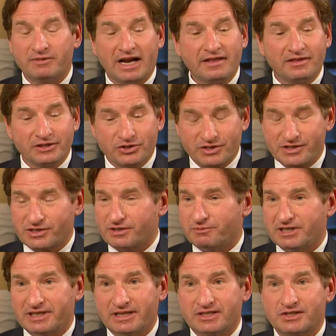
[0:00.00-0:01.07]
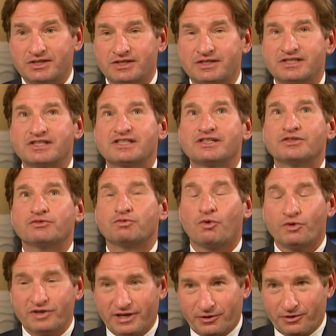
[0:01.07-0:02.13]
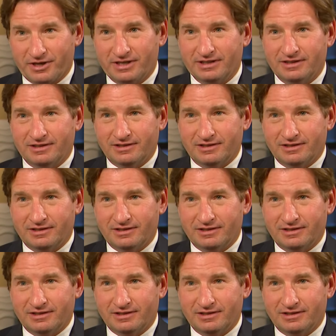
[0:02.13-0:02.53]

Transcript: And I think she's going to be an extraordinary